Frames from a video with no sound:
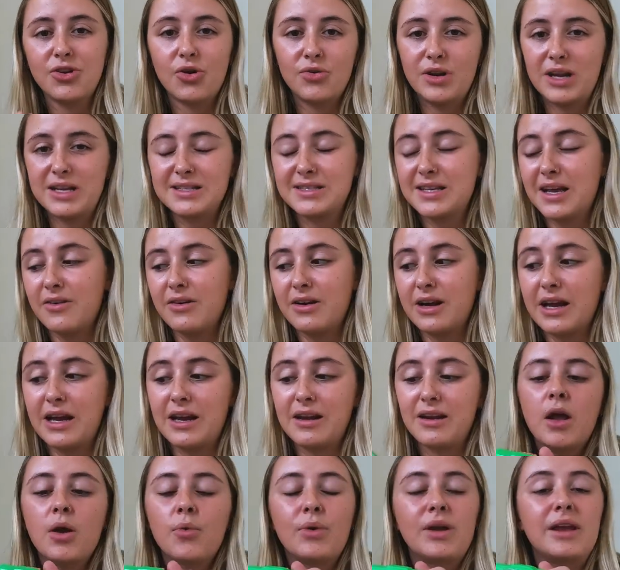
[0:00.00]
not
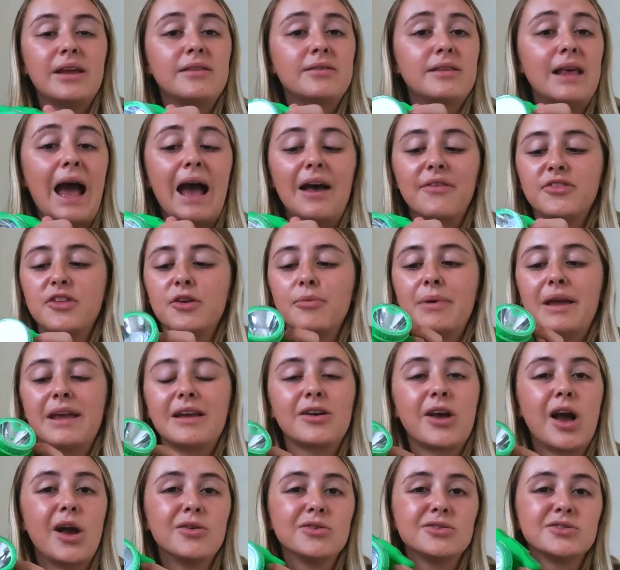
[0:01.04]
necessary. We had them
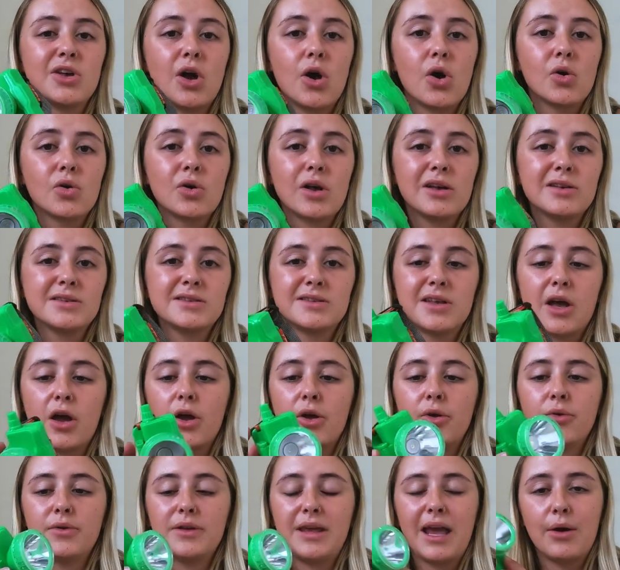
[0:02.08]
in Koh Sok, so
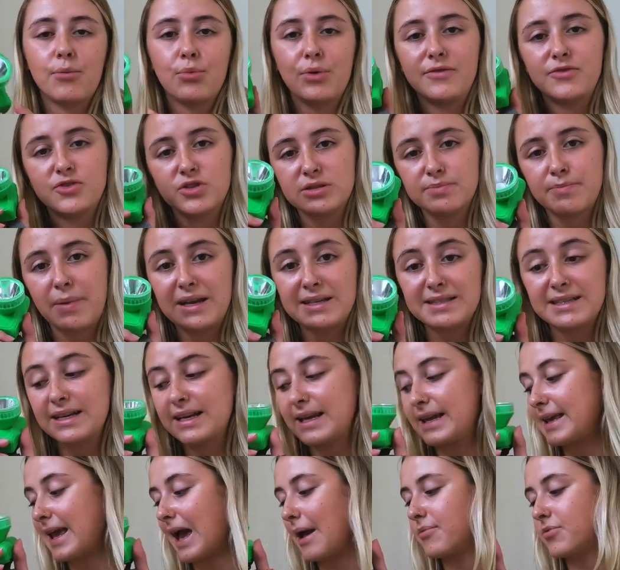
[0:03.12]
yeah, we've just
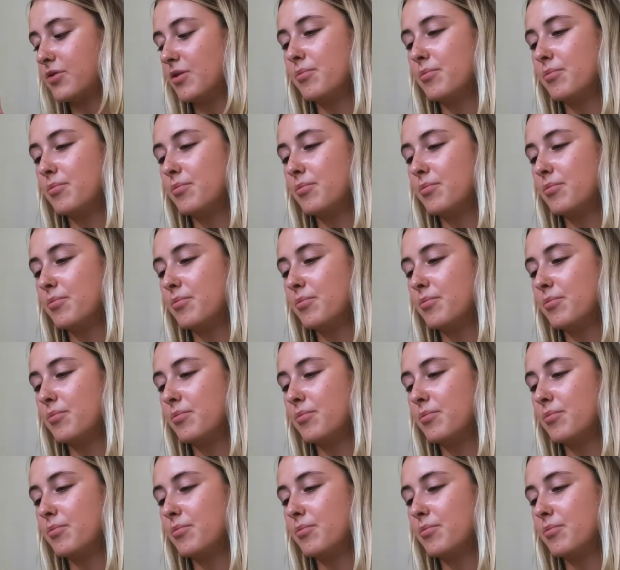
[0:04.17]
basically kept